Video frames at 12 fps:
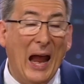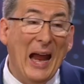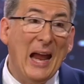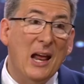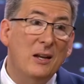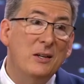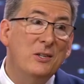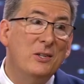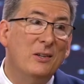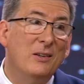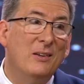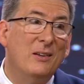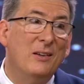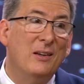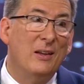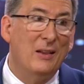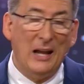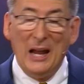and
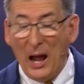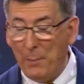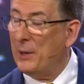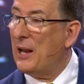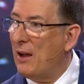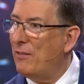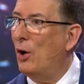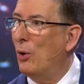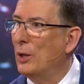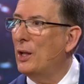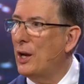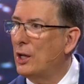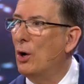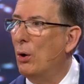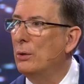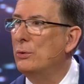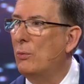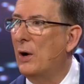they happen to have a whole lot of
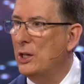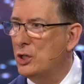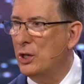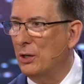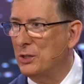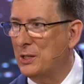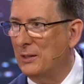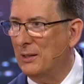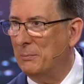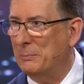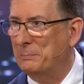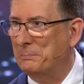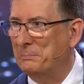golden ratios in them.